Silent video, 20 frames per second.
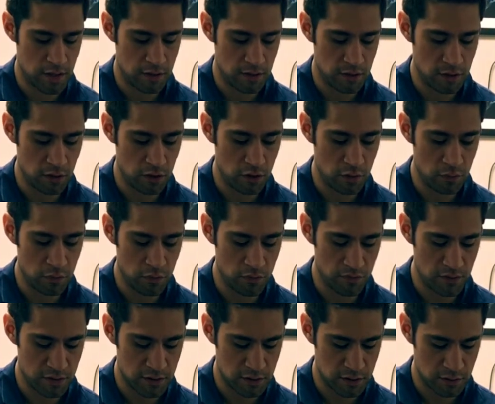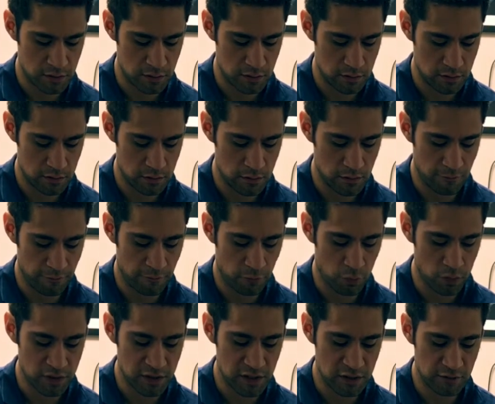then you're going to move it to the
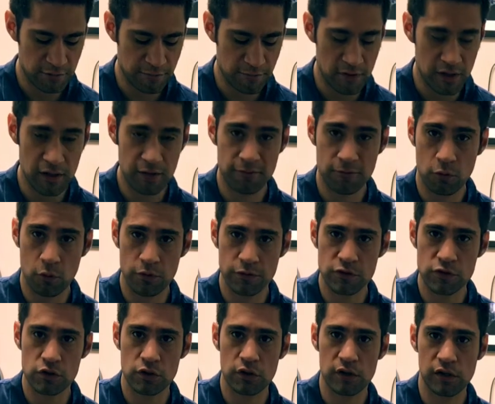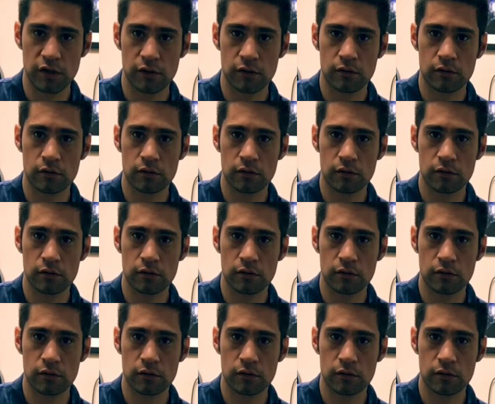14th fret, 4th string,